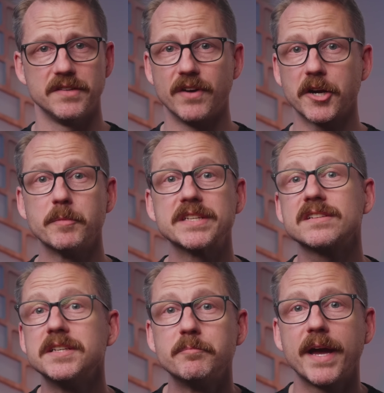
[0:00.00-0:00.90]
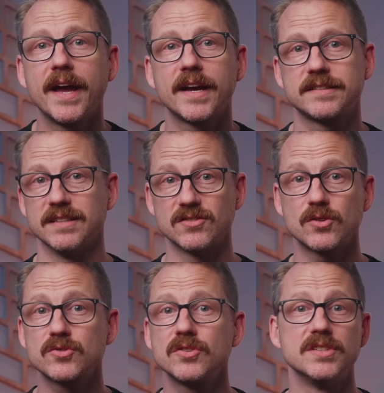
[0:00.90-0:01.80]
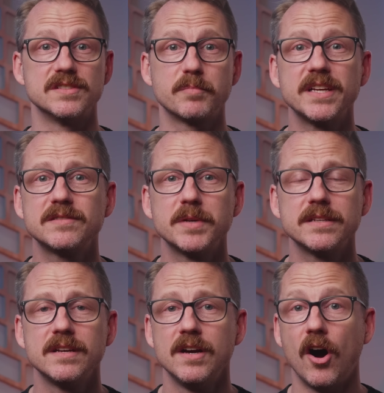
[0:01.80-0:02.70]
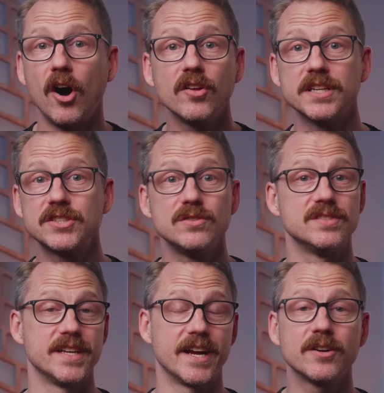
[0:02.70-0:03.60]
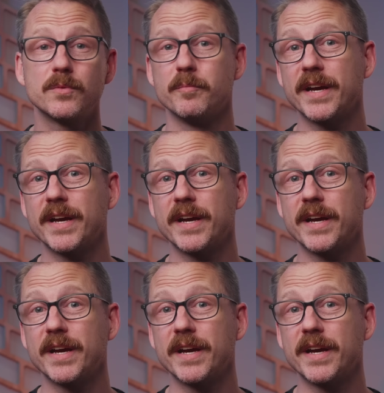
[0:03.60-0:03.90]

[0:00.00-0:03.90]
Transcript: environmental impact, and social displacement, all issues inherent with